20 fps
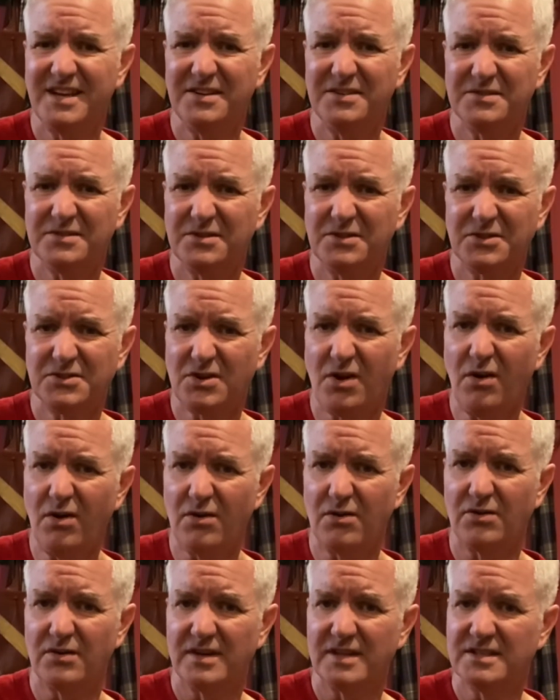Looks harder,
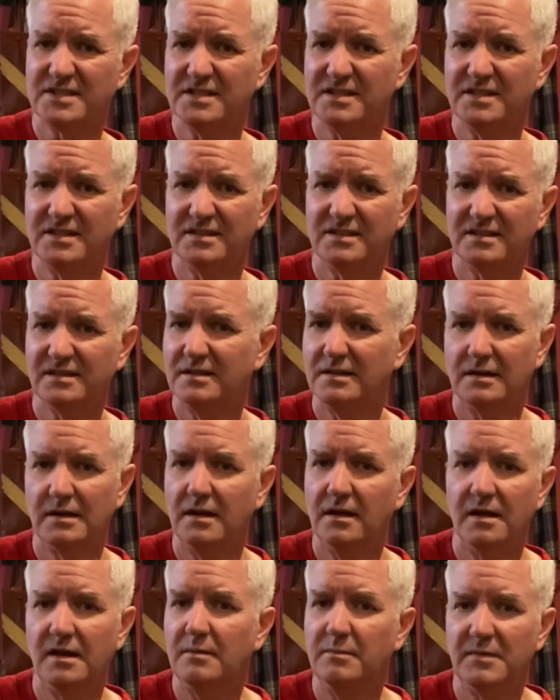doesn't it?
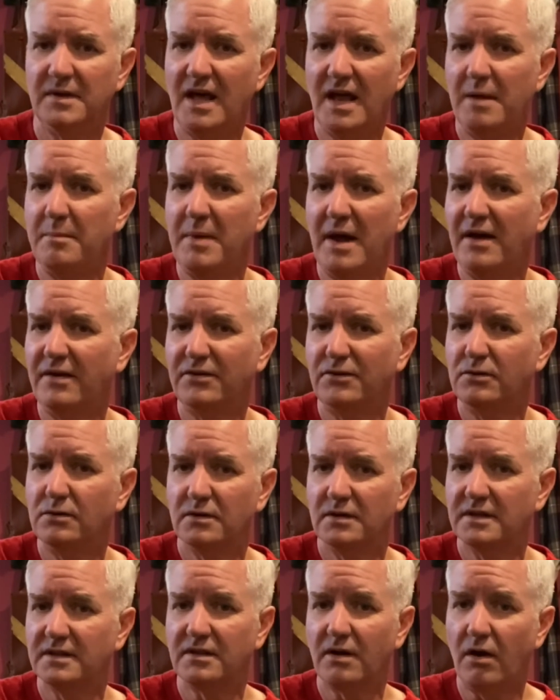Not about doing
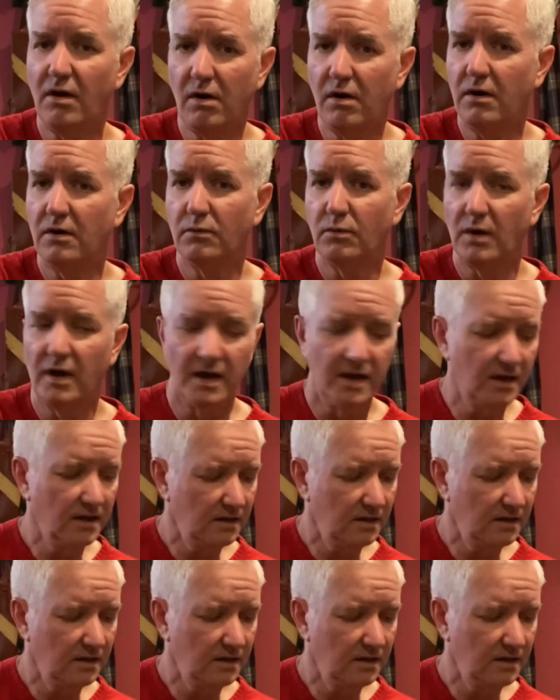it the hard way.